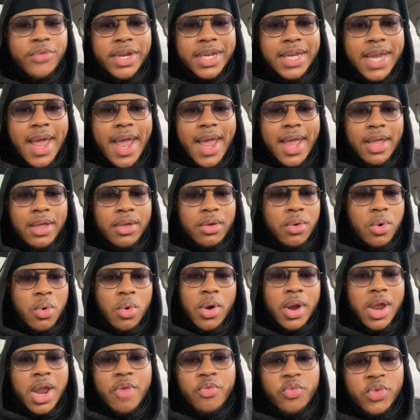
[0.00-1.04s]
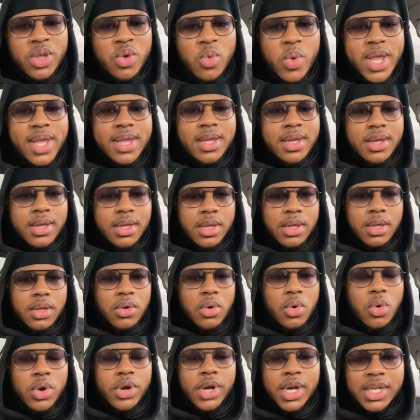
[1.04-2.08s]
day or every week
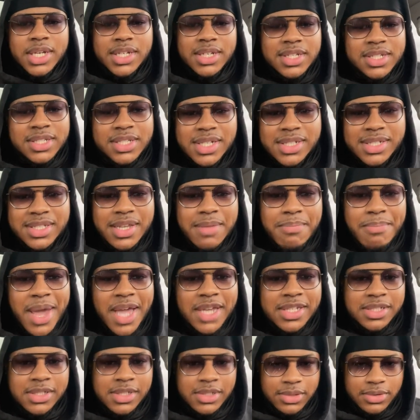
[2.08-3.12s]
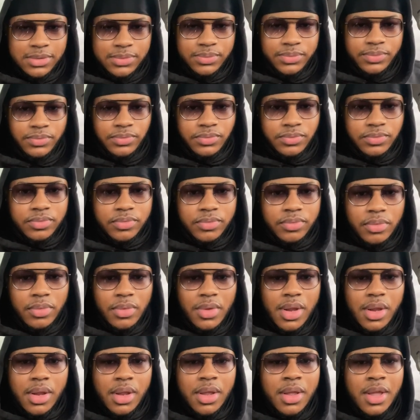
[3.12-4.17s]
on a consistent basis.
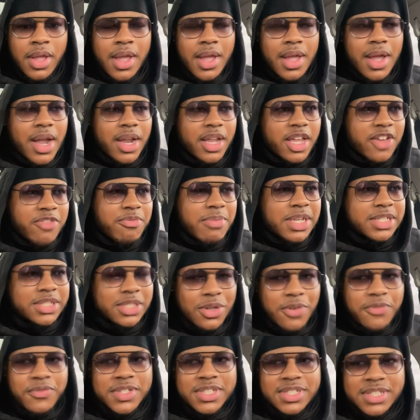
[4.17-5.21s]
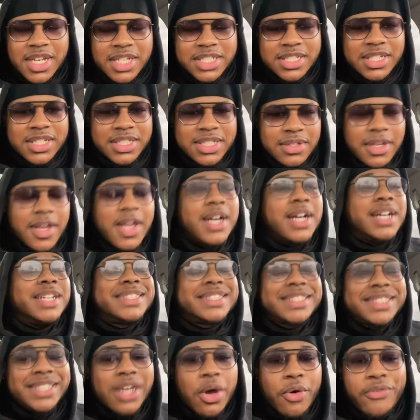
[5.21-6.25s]
I give myself a
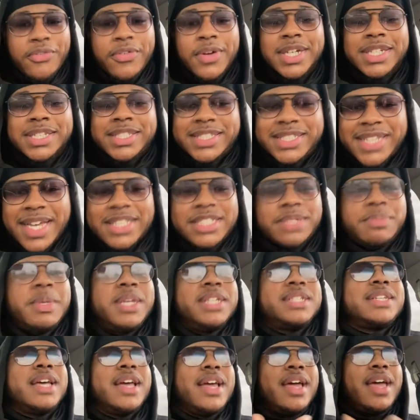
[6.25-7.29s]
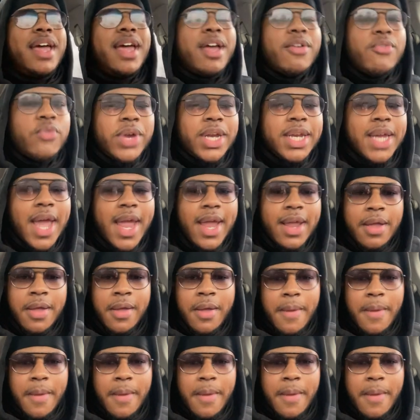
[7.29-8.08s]
self-assessment every day.